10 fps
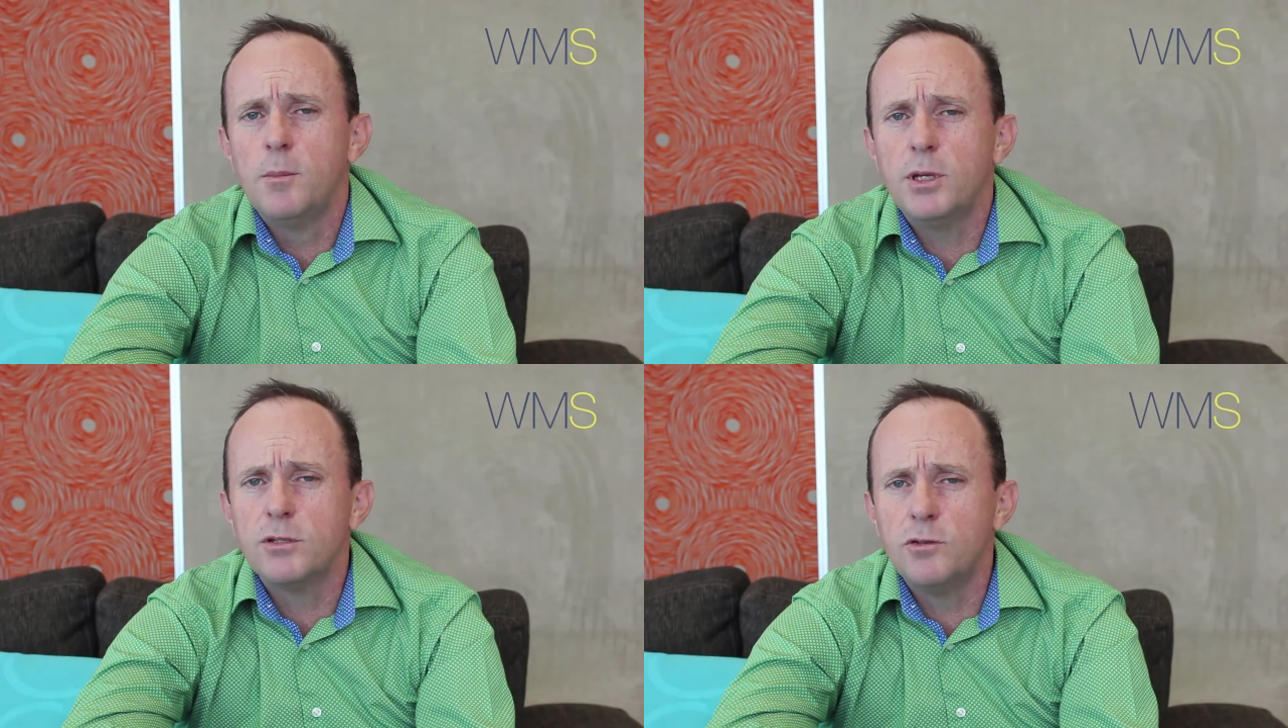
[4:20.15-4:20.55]

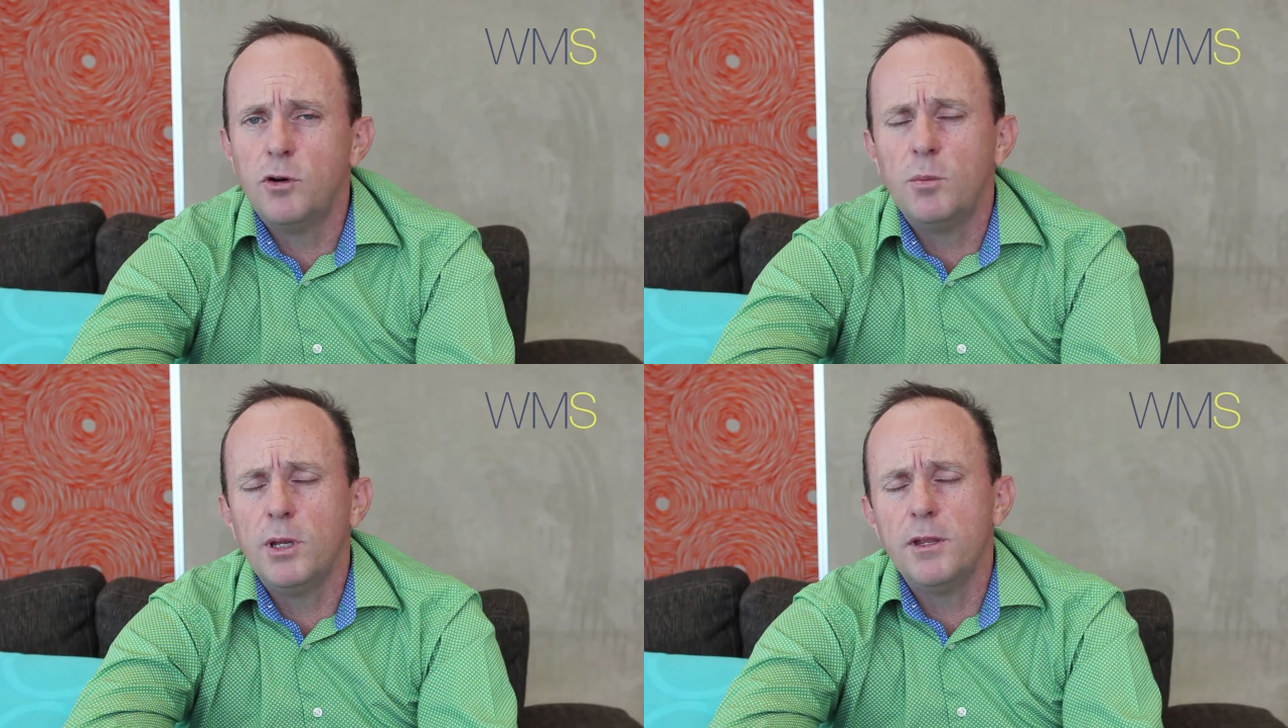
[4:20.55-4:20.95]
because
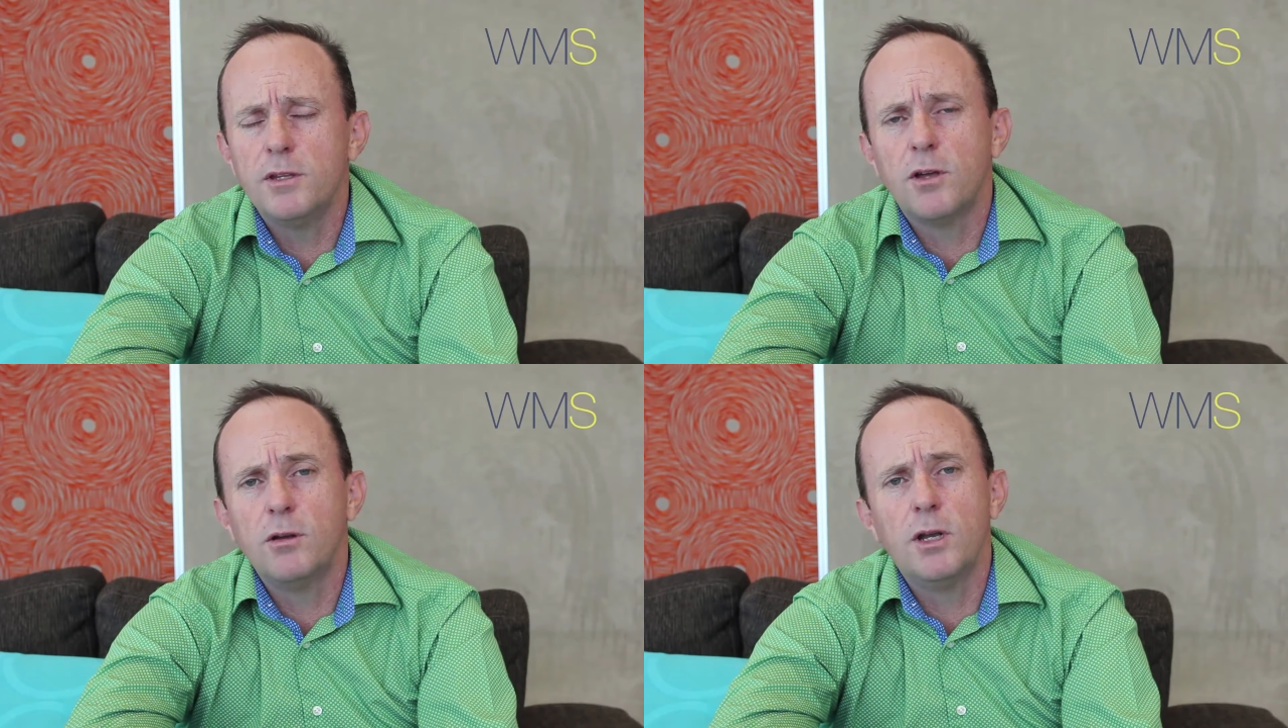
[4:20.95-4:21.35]
normally
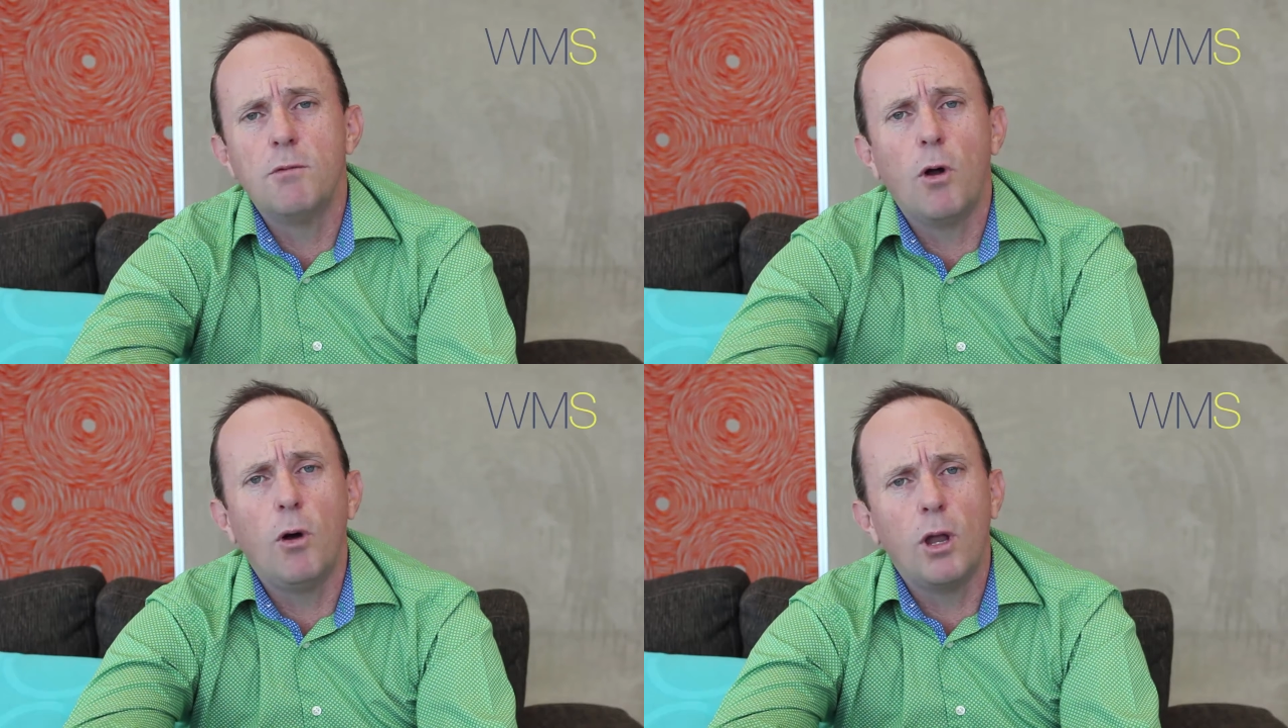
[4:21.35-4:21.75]
there's
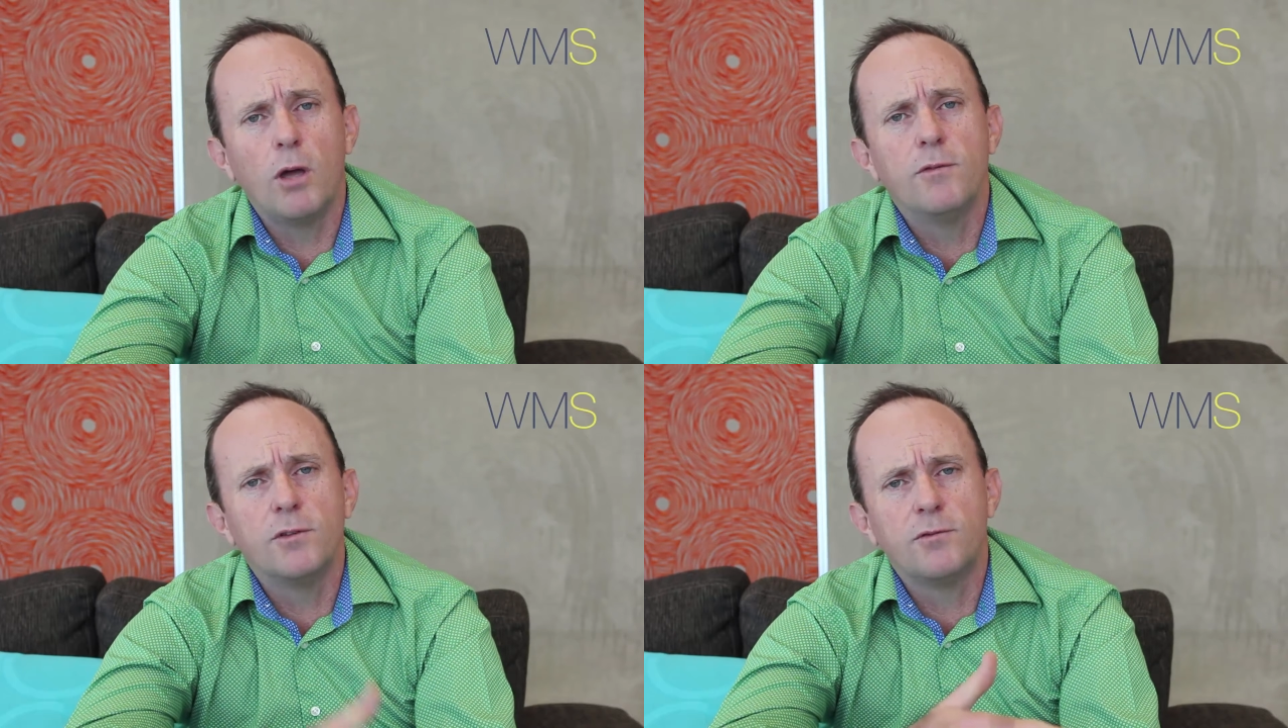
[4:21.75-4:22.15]
only
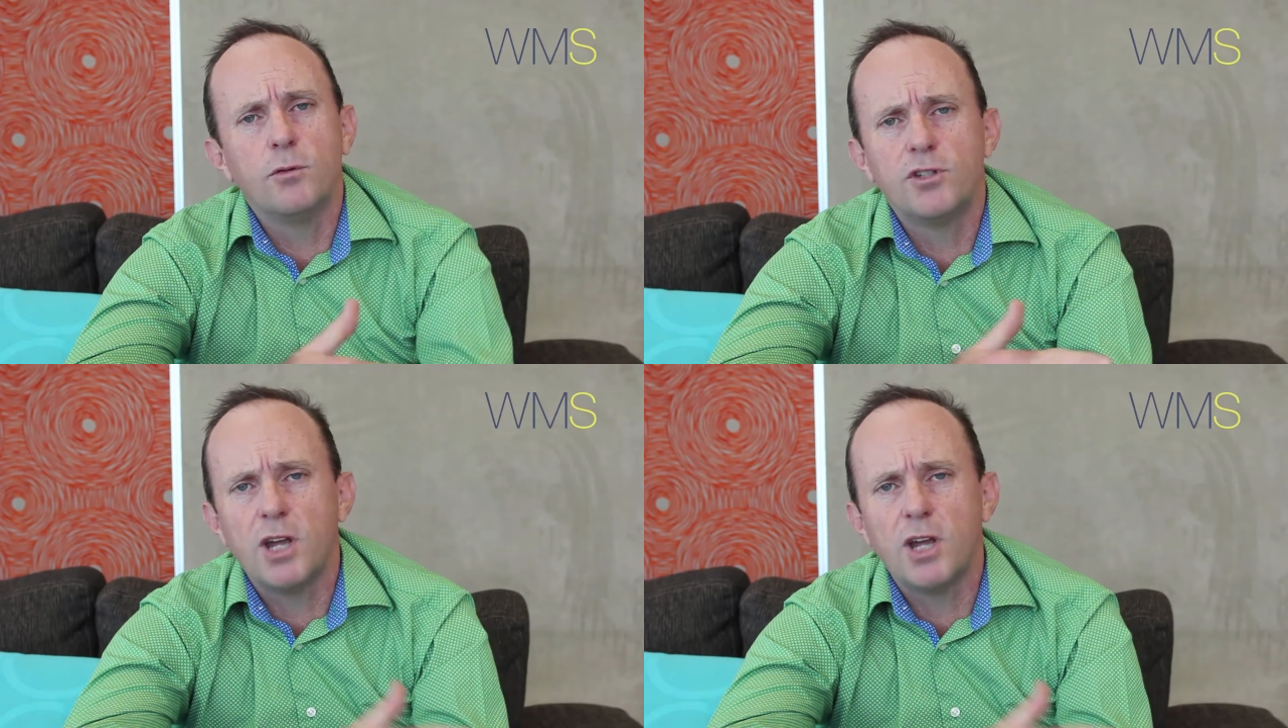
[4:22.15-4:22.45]
rollovers for